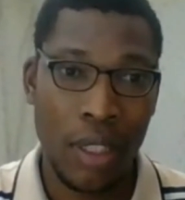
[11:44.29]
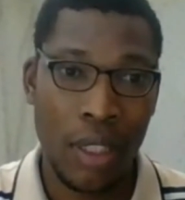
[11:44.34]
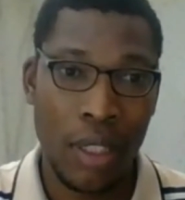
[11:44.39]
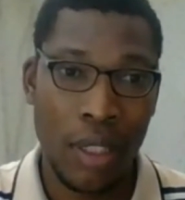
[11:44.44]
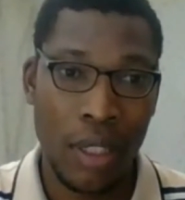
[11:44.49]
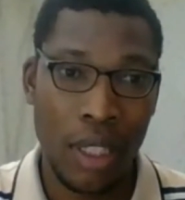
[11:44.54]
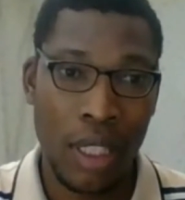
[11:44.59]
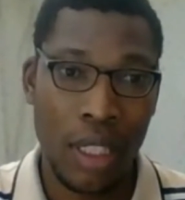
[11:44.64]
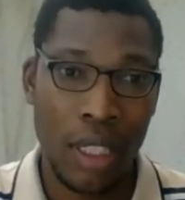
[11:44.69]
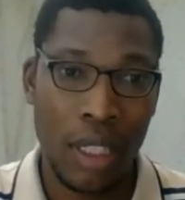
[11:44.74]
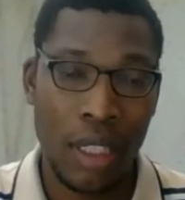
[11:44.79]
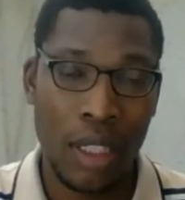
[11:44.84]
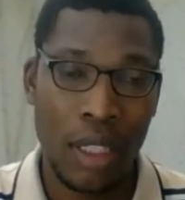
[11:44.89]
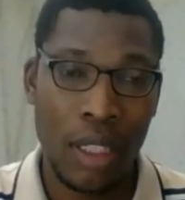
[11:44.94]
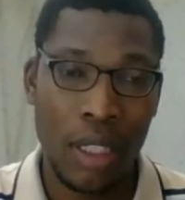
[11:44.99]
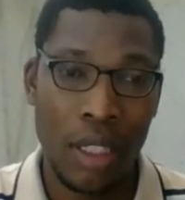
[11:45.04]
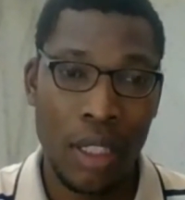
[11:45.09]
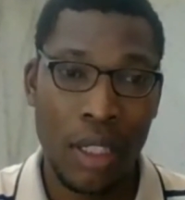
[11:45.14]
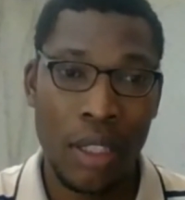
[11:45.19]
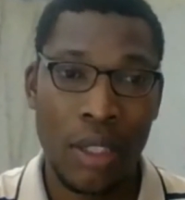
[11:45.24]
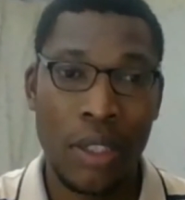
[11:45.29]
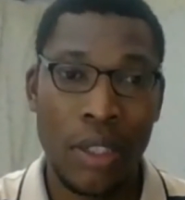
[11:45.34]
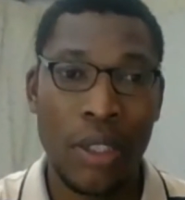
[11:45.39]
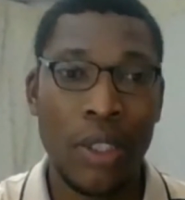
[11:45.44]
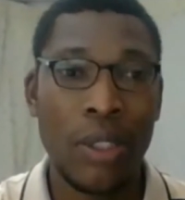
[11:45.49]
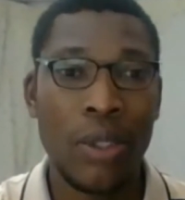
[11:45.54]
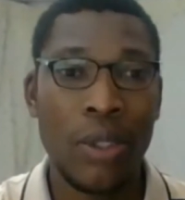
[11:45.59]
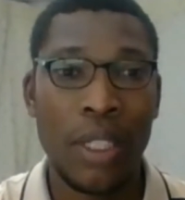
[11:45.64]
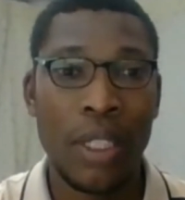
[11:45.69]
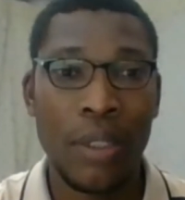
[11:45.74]
Okay. You go
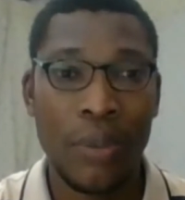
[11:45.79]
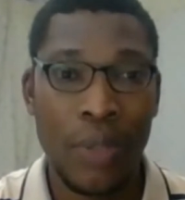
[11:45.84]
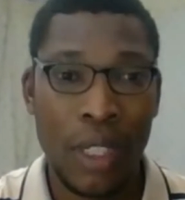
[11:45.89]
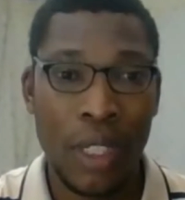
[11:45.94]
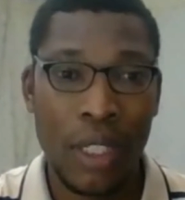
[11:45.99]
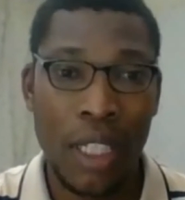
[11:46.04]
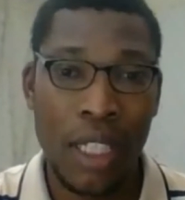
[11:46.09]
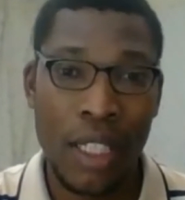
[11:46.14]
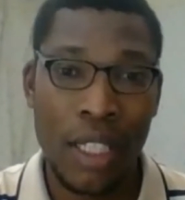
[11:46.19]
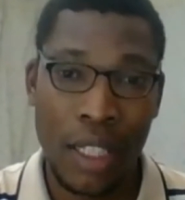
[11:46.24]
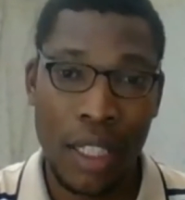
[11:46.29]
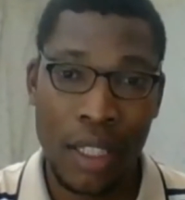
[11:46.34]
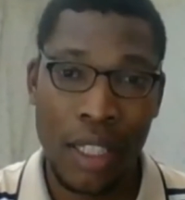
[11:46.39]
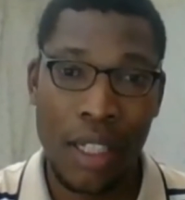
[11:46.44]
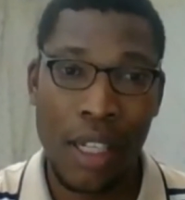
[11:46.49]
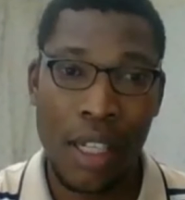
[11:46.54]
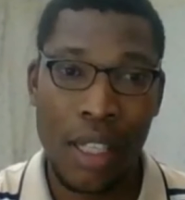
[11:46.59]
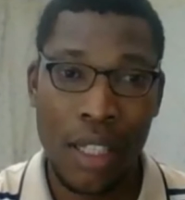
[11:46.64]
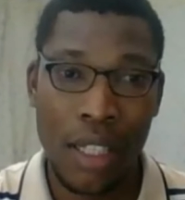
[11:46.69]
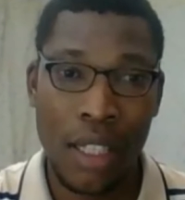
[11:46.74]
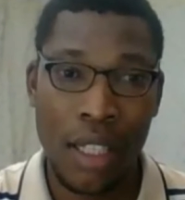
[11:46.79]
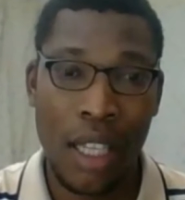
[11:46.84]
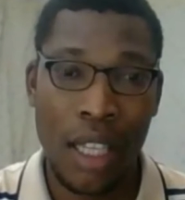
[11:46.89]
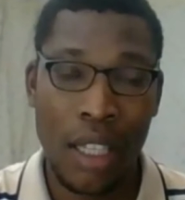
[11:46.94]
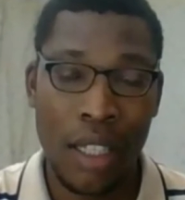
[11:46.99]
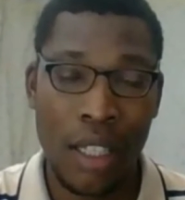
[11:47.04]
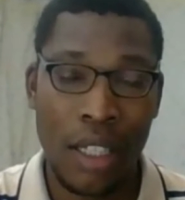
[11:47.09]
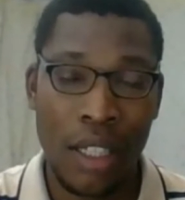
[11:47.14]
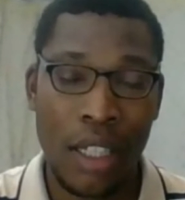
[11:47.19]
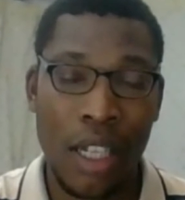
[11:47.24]
to any federal secretariat in
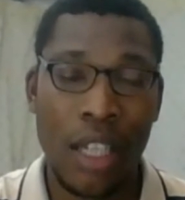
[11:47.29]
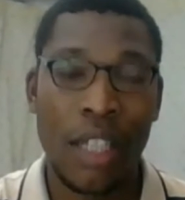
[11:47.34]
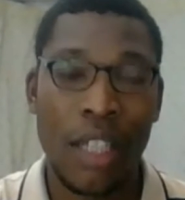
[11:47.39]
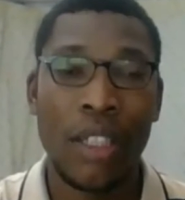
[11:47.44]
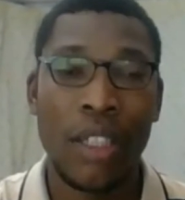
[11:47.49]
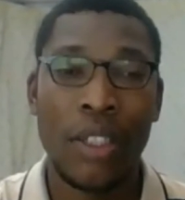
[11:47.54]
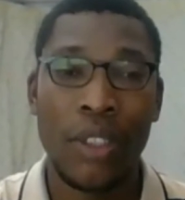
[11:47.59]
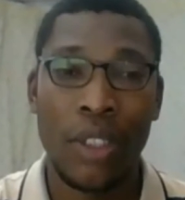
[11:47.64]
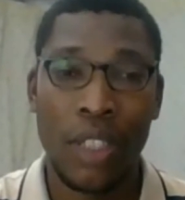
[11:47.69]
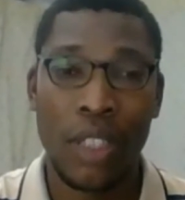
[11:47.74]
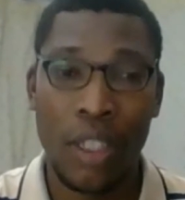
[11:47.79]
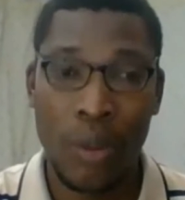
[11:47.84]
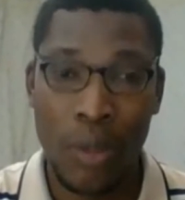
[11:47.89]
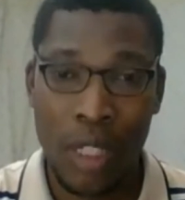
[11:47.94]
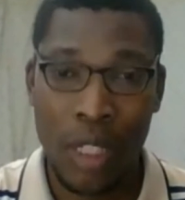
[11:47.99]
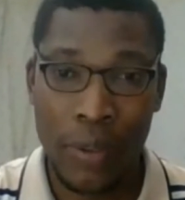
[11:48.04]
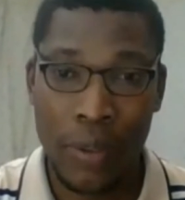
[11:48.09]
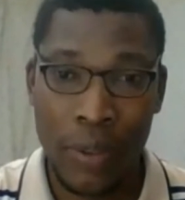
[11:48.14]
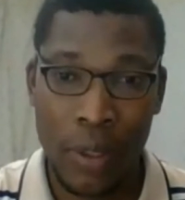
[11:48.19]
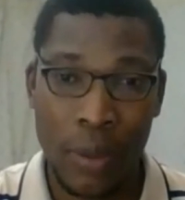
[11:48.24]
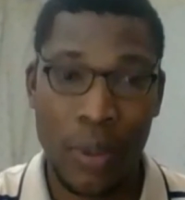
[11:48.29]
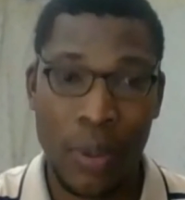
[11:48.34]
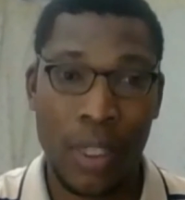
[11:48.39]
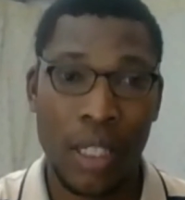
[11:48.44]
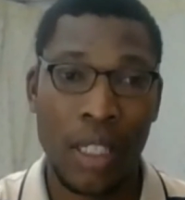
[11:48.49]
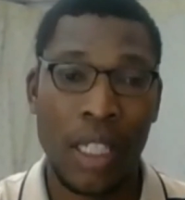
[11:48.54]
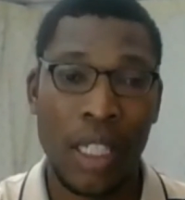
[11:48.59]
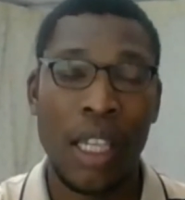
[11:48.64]
Nigeria, you request for one.